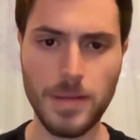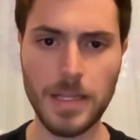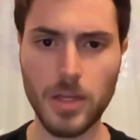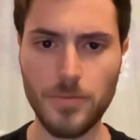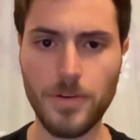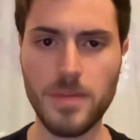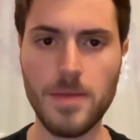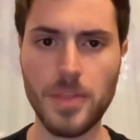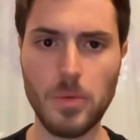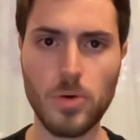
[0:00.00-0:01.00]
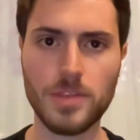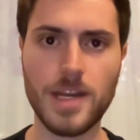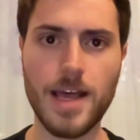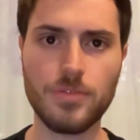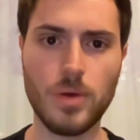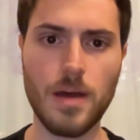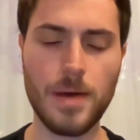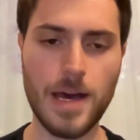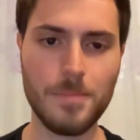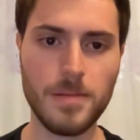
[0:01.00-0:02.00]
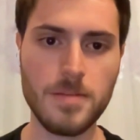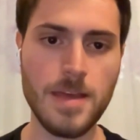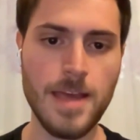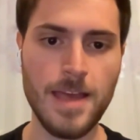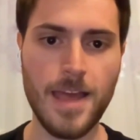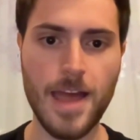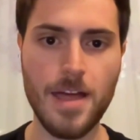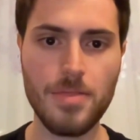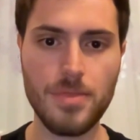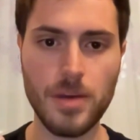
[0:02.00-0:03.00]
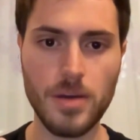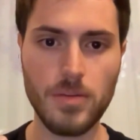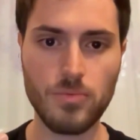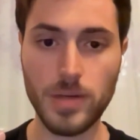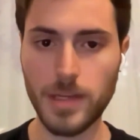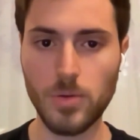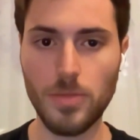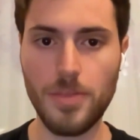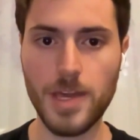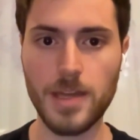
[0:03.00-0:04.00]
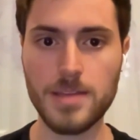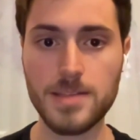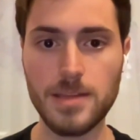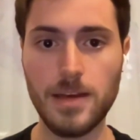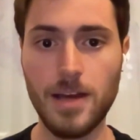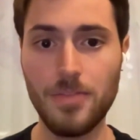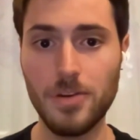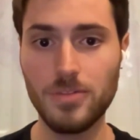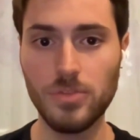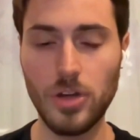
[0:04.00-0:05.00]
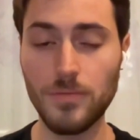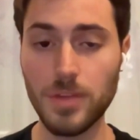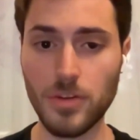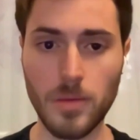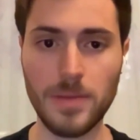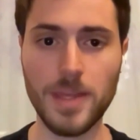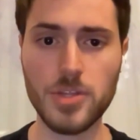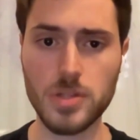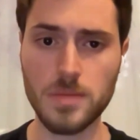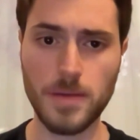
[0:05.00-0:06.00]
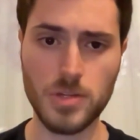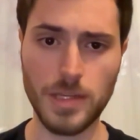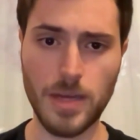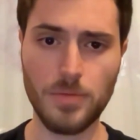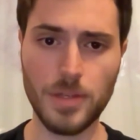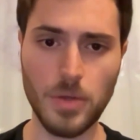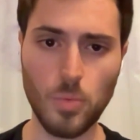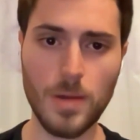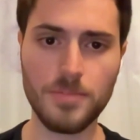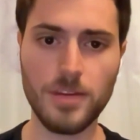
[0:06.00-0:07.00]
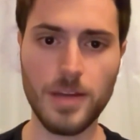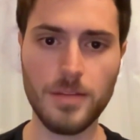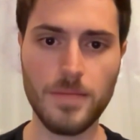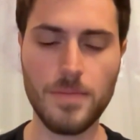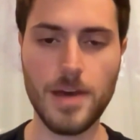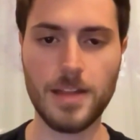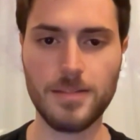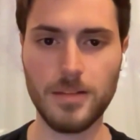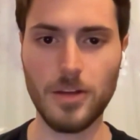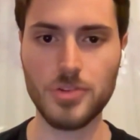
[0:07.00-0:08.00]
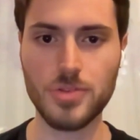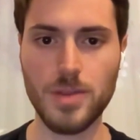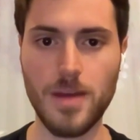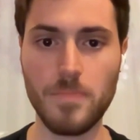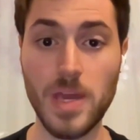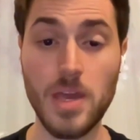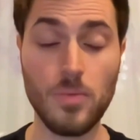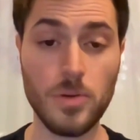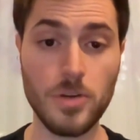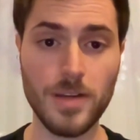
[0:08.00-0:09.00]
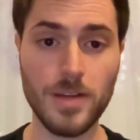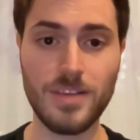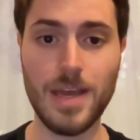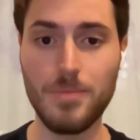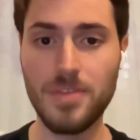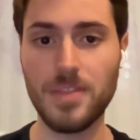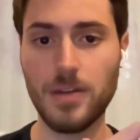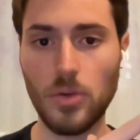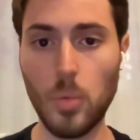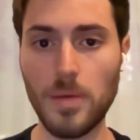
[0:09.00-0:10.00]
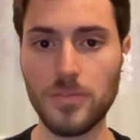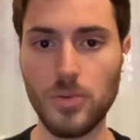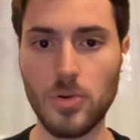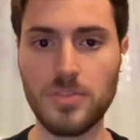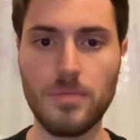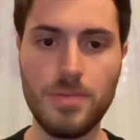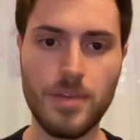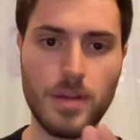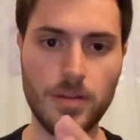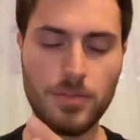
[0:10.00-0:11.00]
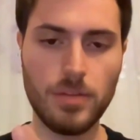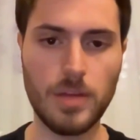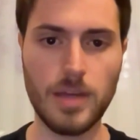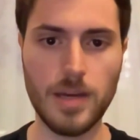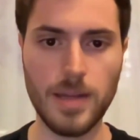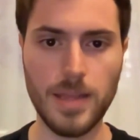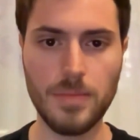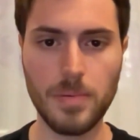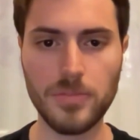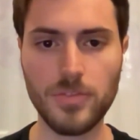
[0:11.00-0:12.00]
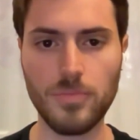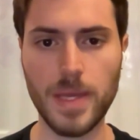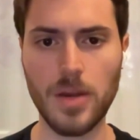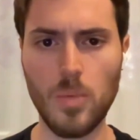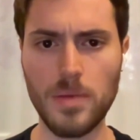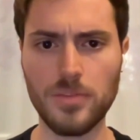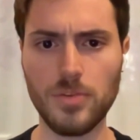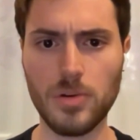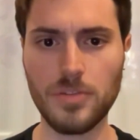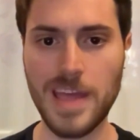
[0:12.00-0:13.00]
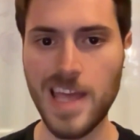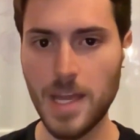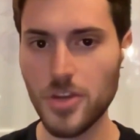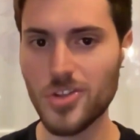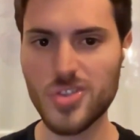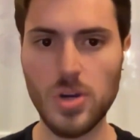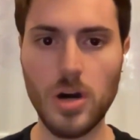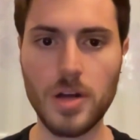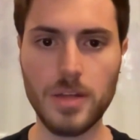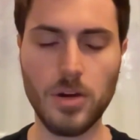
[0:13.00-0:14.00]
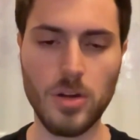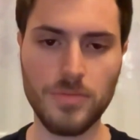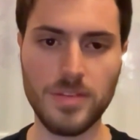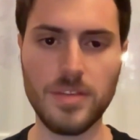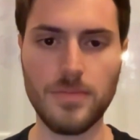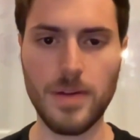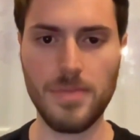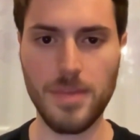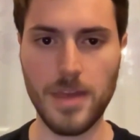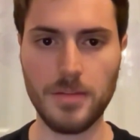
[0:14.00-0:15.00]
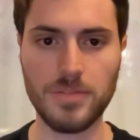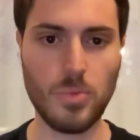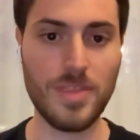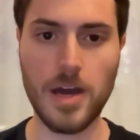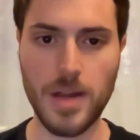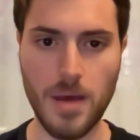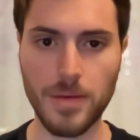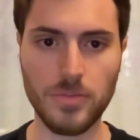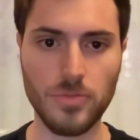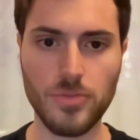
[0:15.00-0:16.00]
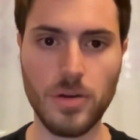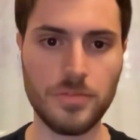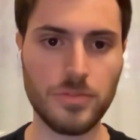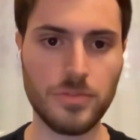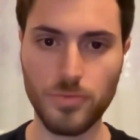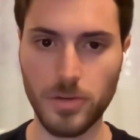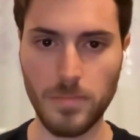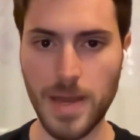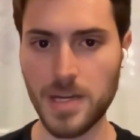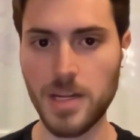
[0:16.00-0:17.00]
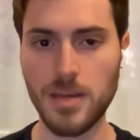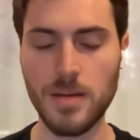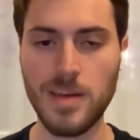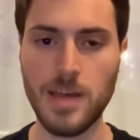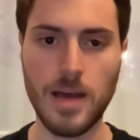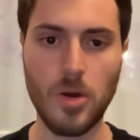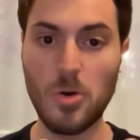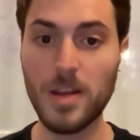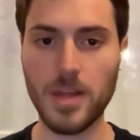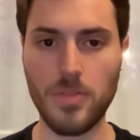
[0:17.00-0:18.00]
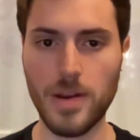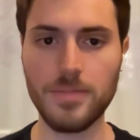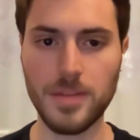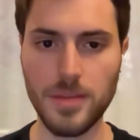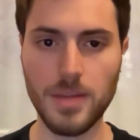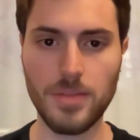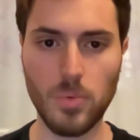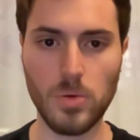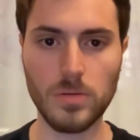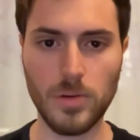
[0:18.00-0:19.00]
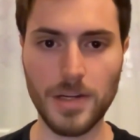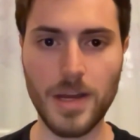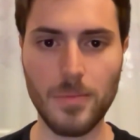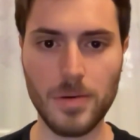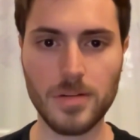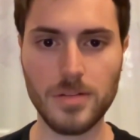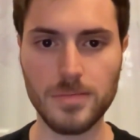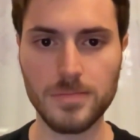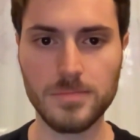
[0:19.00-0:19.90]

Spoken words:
been a lot of fundamental work that has to have happened. And the really cool thing is there's all these documentation, especially now on the new website that's launched today, where you can see everything that is open source, everything that is in the process of being open source. And you can just audit all of these different things without having to trust Tools for Humanity or any other entity in the Worldcoin network.